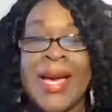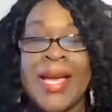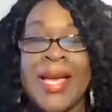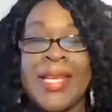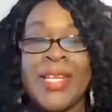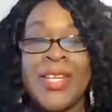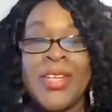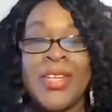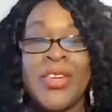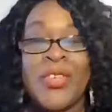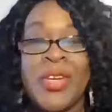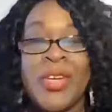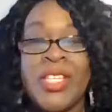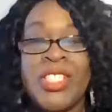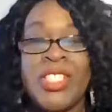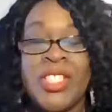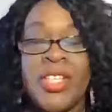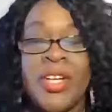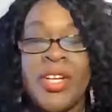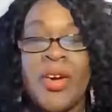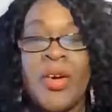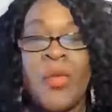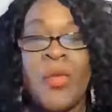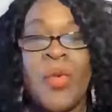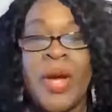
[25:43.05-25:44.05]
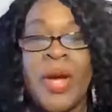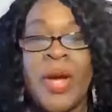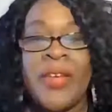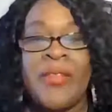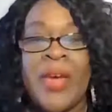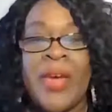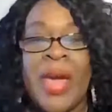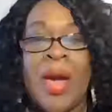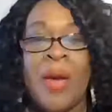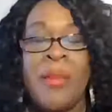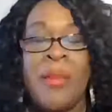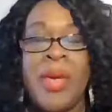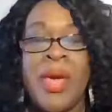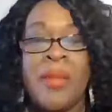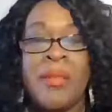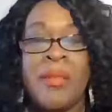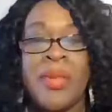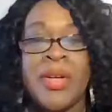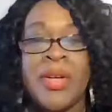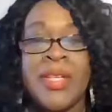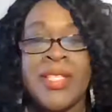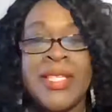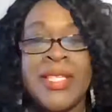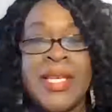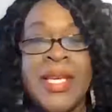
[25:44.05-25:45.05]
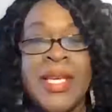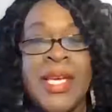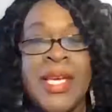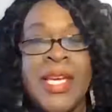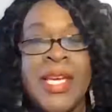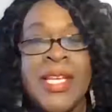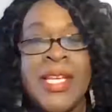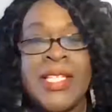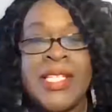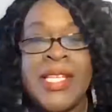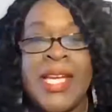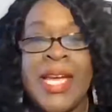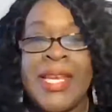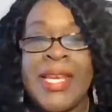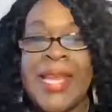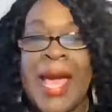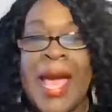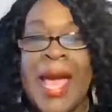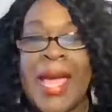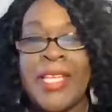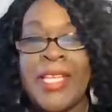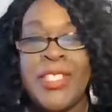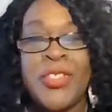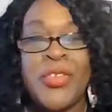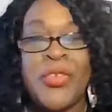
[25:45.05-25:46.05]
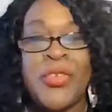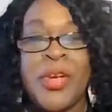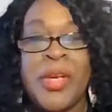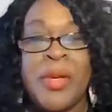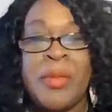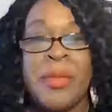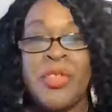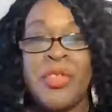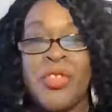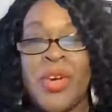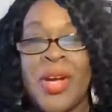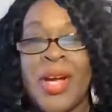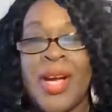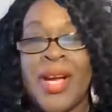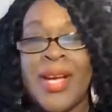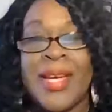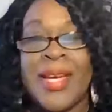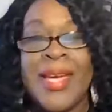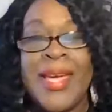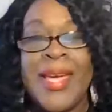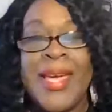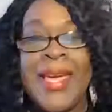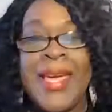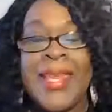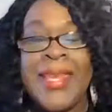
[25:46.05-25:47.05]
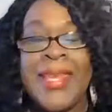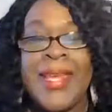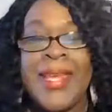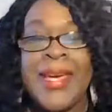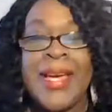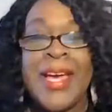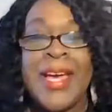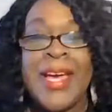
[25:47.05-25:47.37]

Lucretia, or one of our members, she had the ice cream truck that